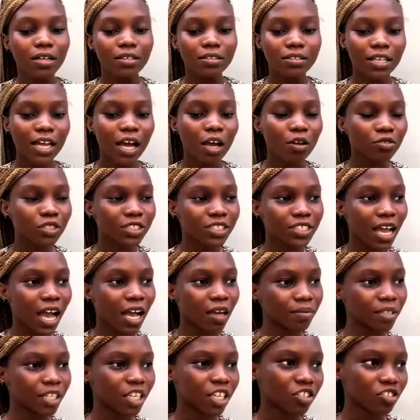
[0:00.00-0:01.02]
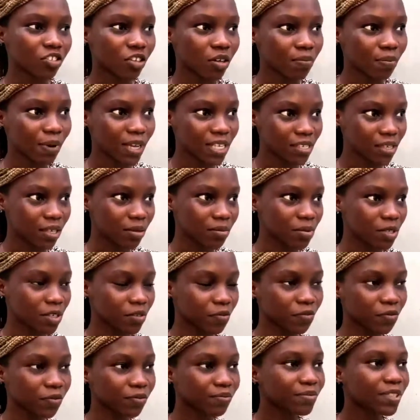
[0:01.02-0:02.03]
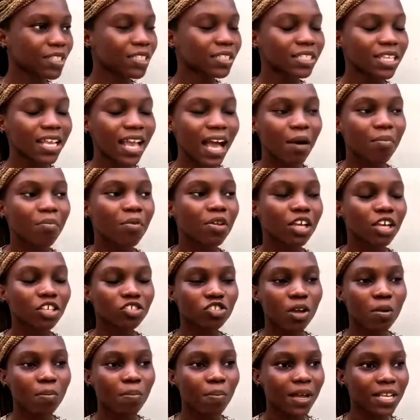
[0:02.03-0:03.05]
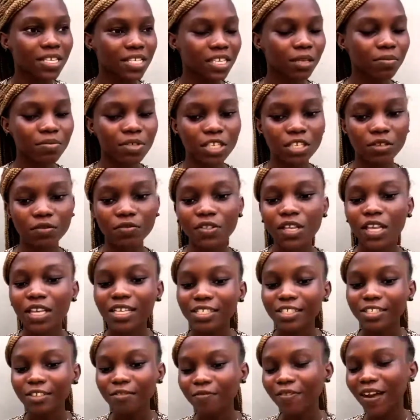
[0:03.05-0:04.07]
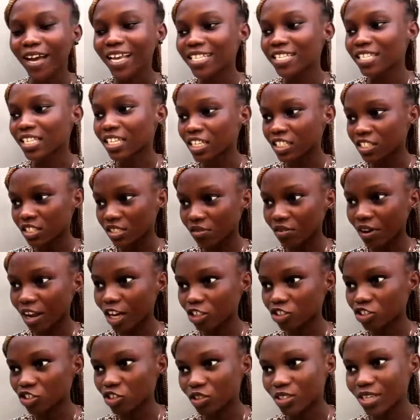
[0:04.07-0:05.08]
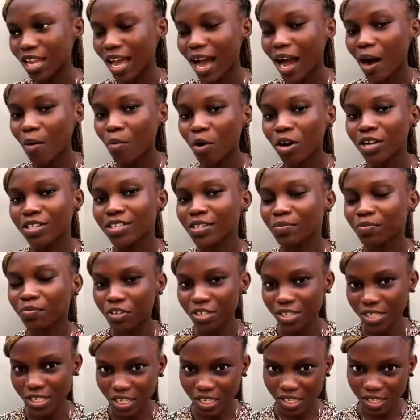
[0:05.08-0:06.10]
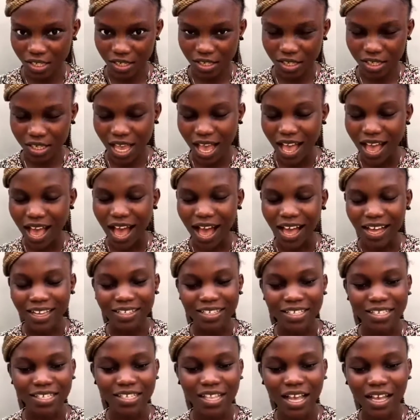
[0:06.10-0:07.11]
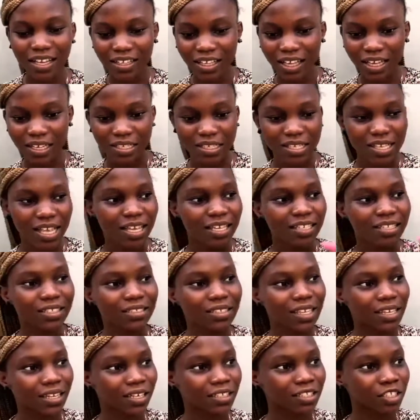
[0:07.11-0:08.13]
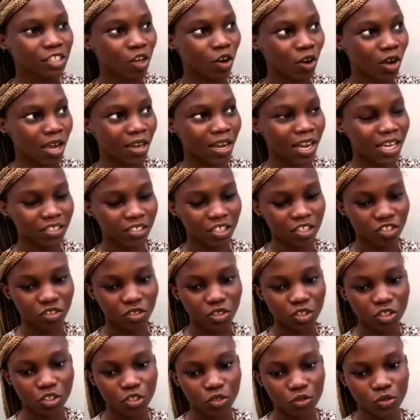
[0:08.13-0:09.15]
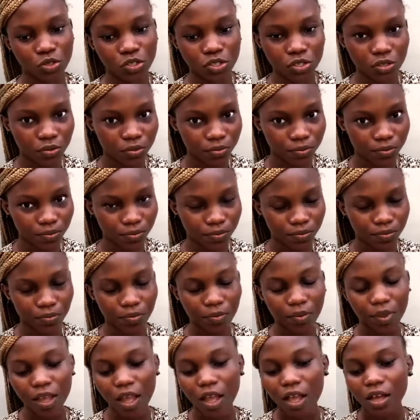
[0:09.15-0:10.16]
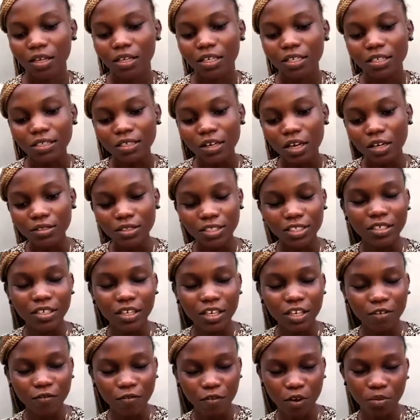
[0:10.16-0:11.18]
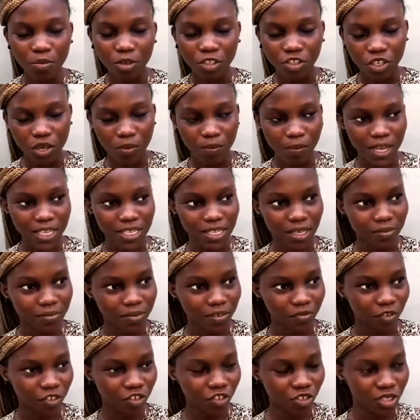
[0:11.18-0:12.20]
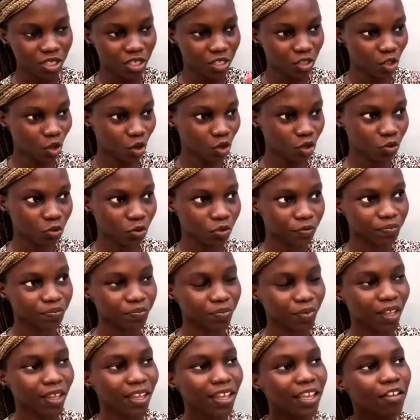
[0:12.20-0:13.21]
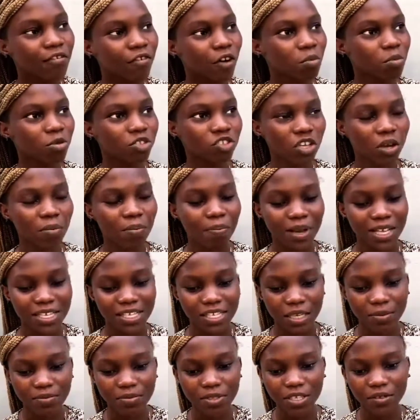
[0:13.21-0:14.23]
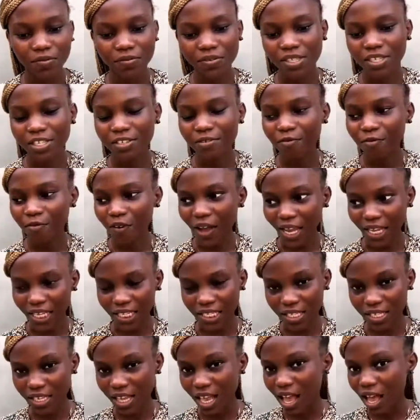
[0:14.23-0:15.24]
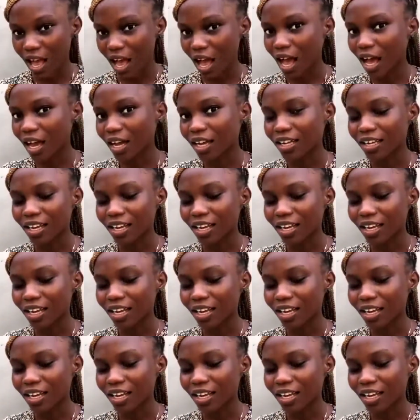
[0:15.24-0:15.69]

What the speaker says: Now, the application perspective. The application perspective defines the interaction among the processes and the standards that the organization use. The information perspective, which is the third one. Information perspectives defines and